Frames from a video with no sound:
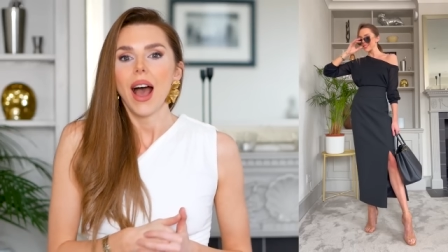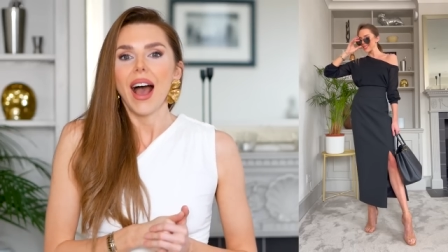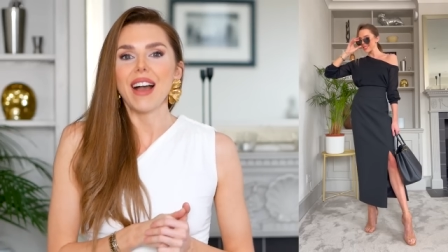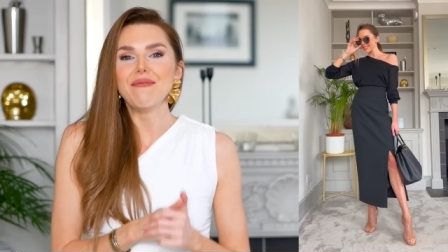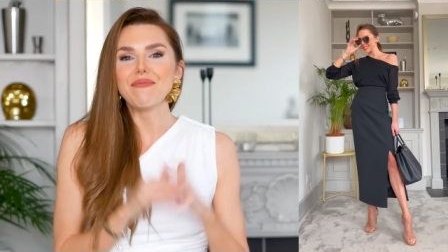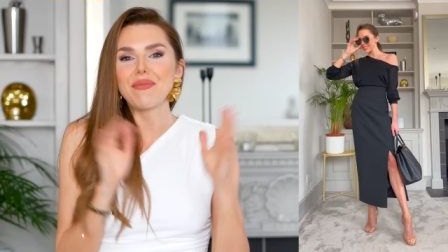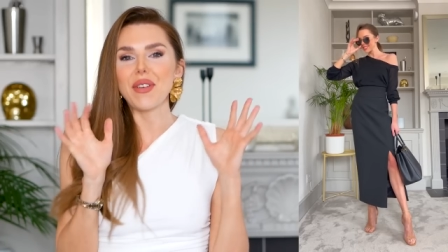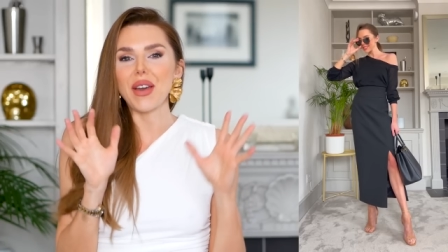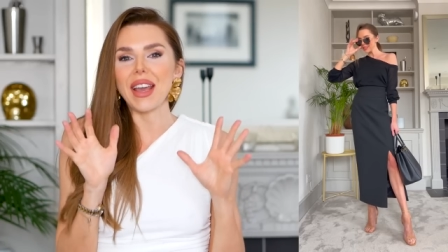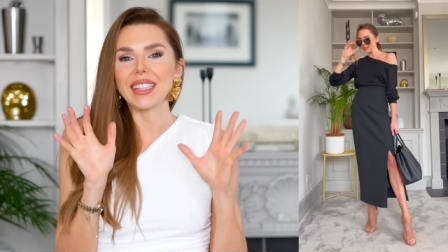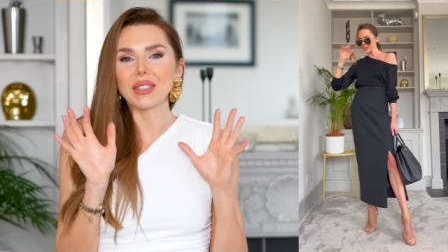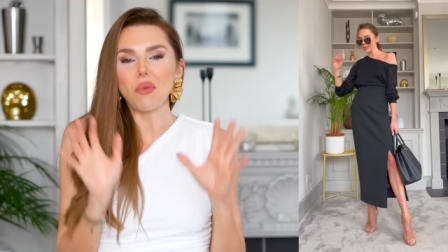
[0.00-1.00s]
But
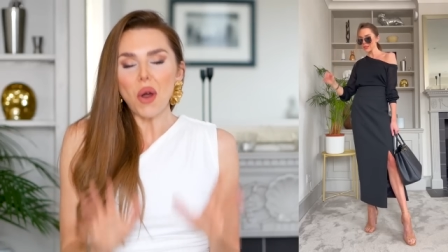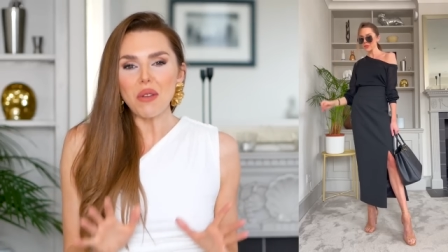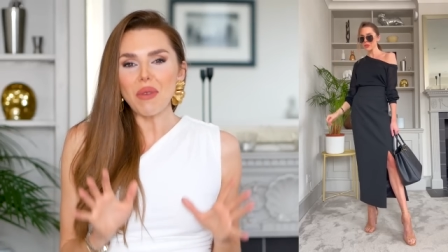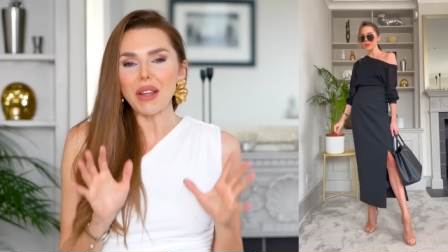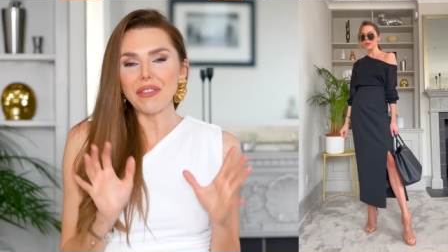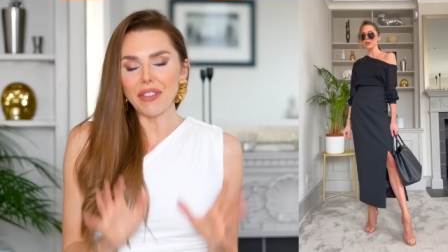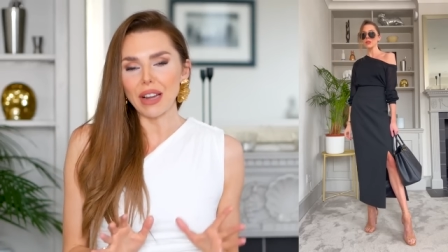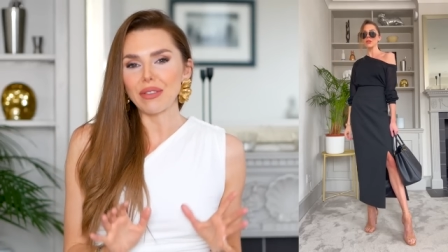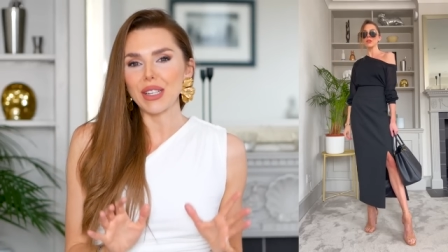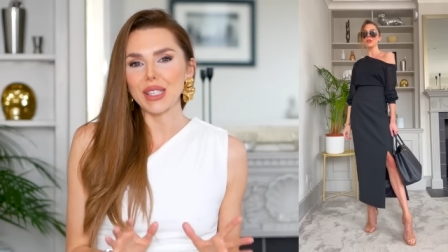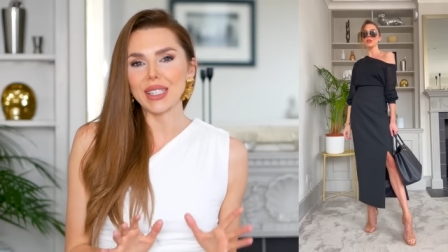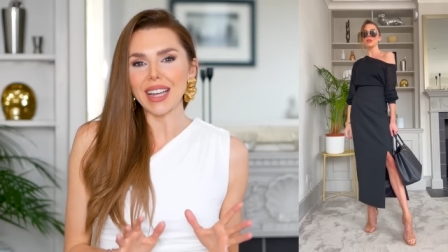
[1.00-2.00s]
it's one of my
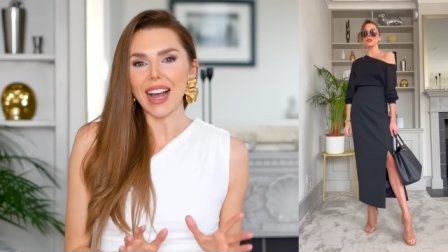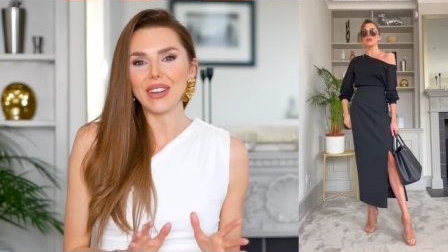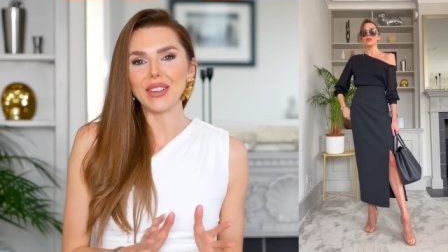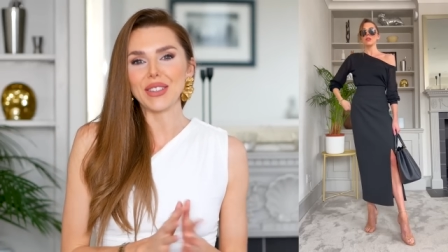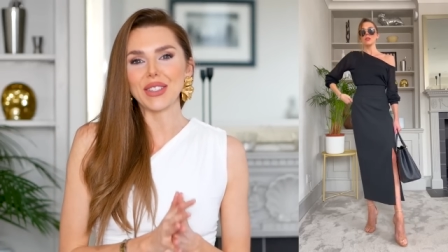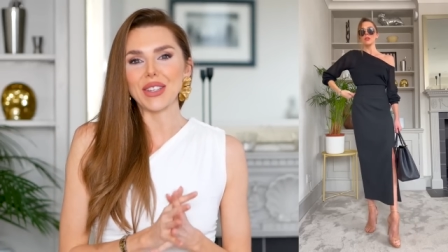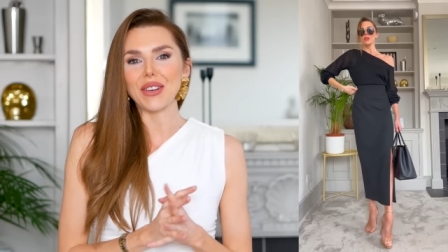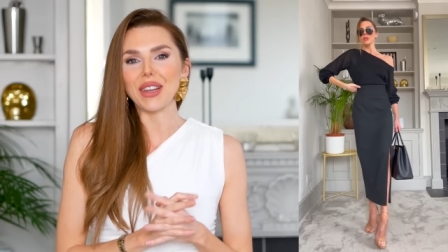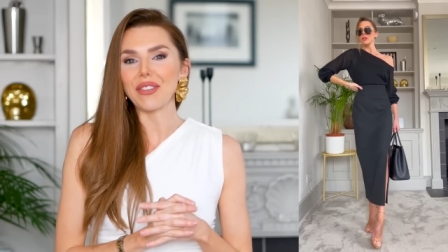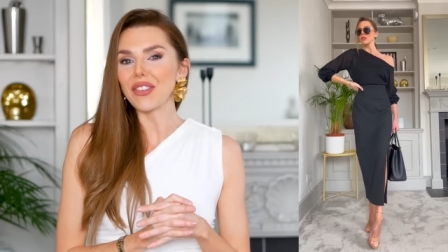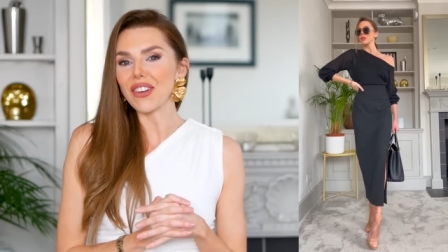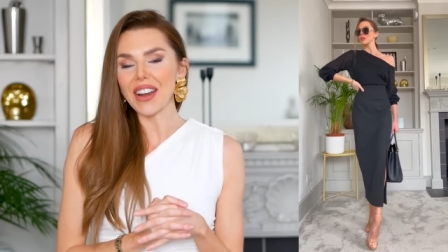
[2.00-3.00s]
favorite styles, so
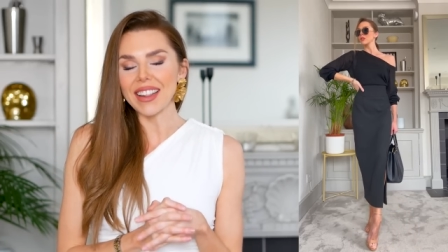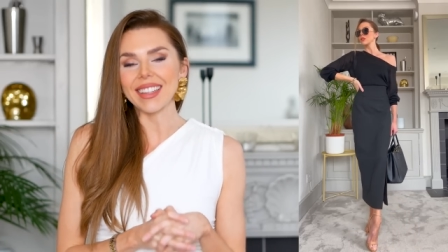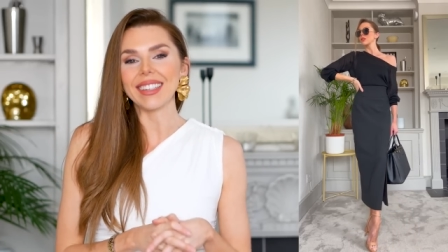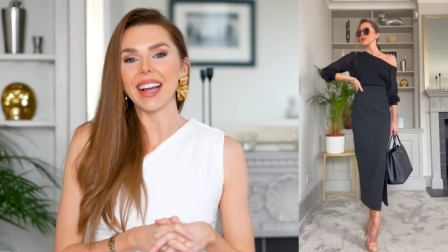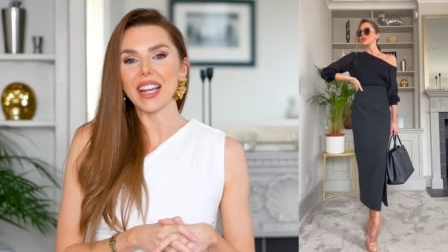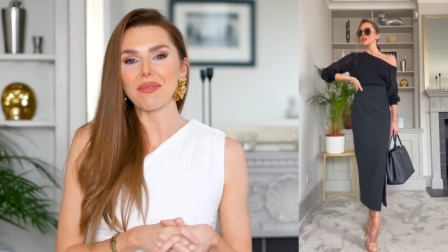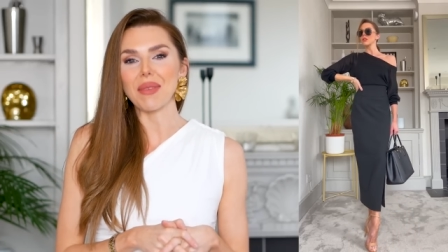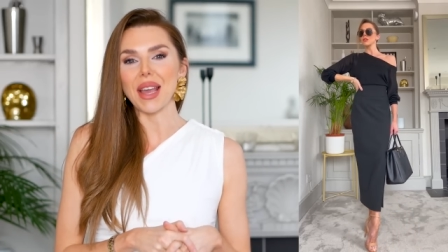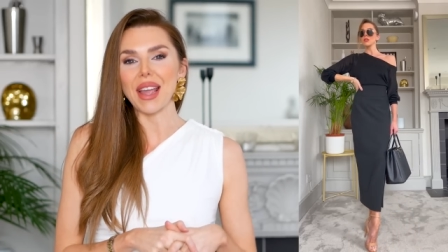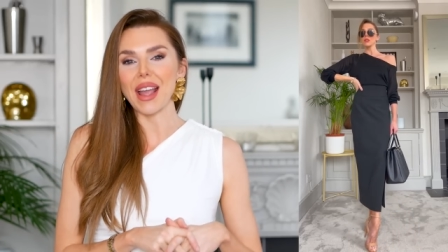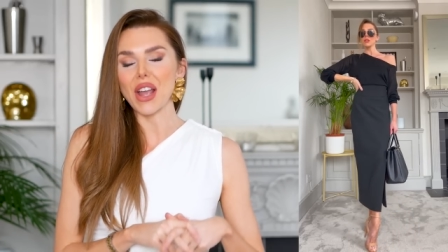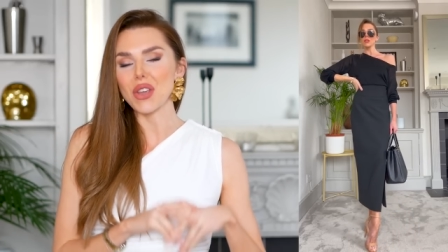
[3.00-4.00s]
if you're anything like
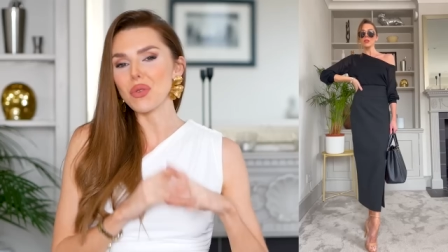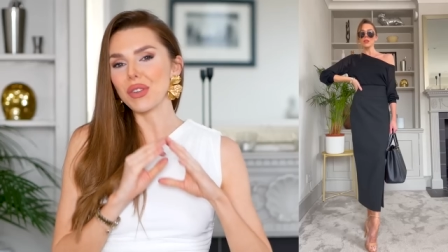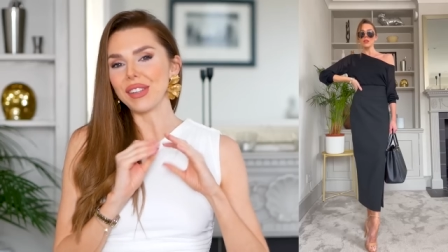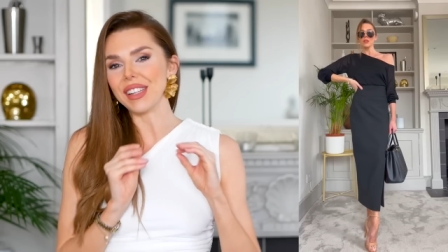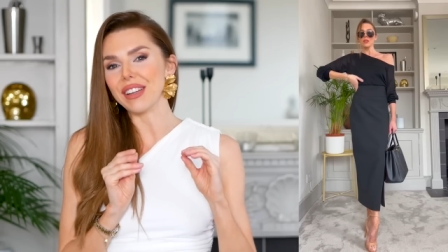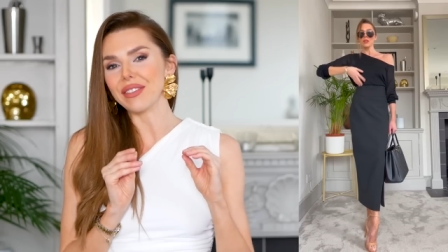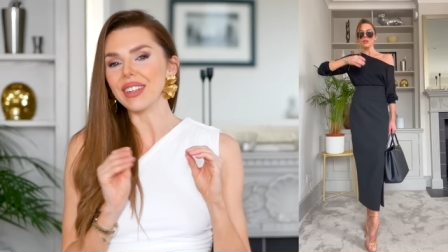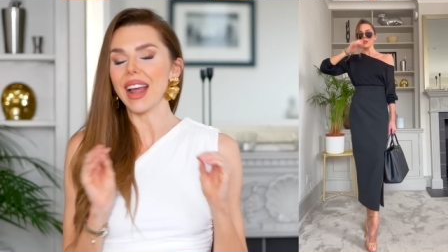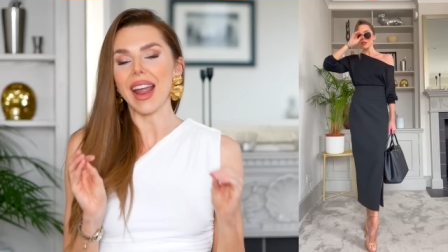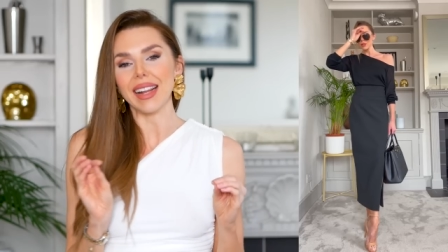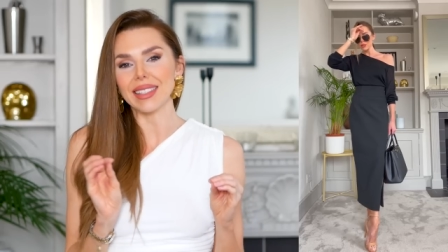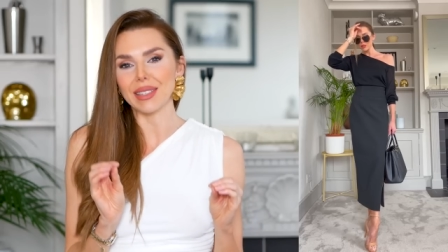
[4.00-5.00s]
me, you will live in
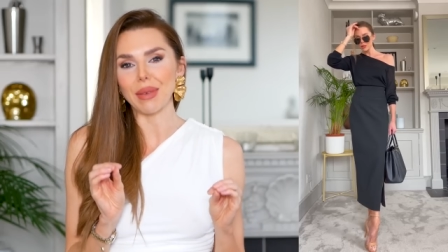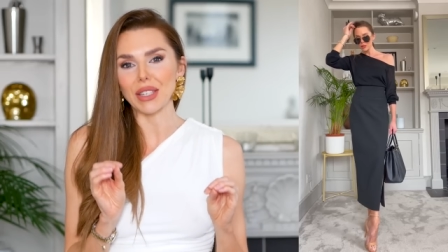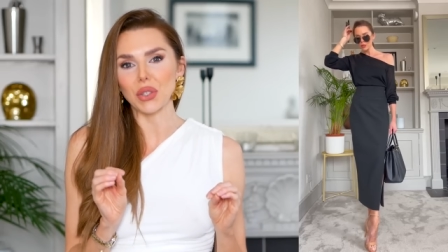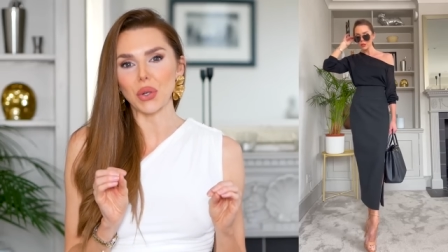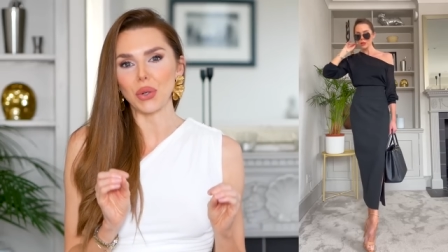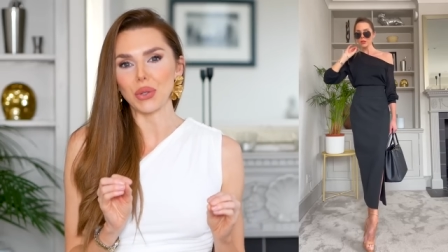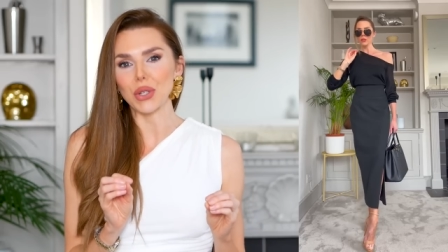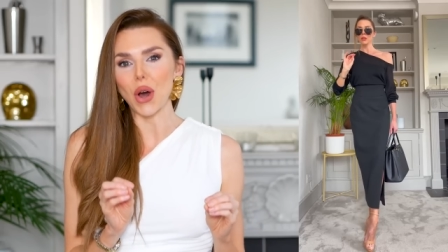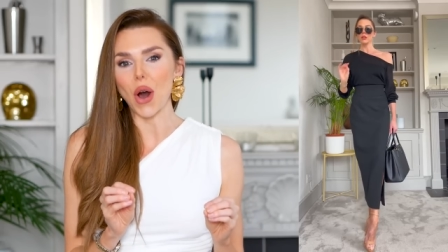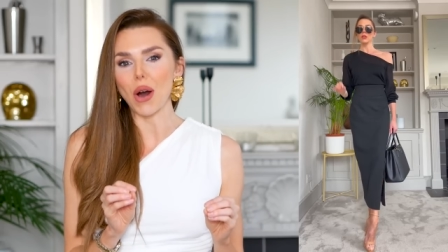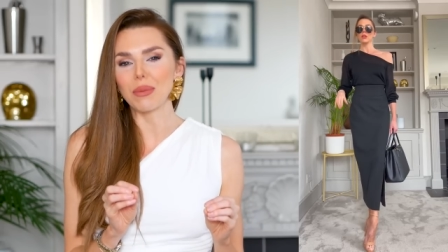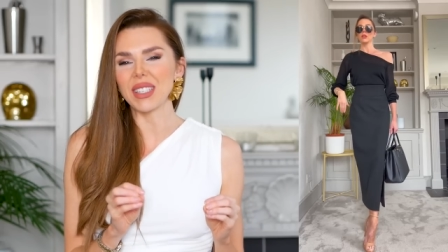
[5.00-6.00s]
asymmetrical
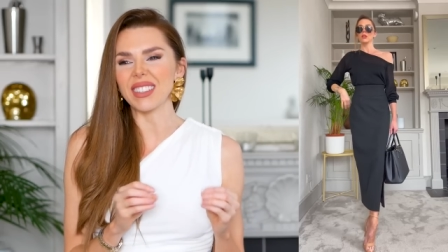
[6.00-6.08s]
tops.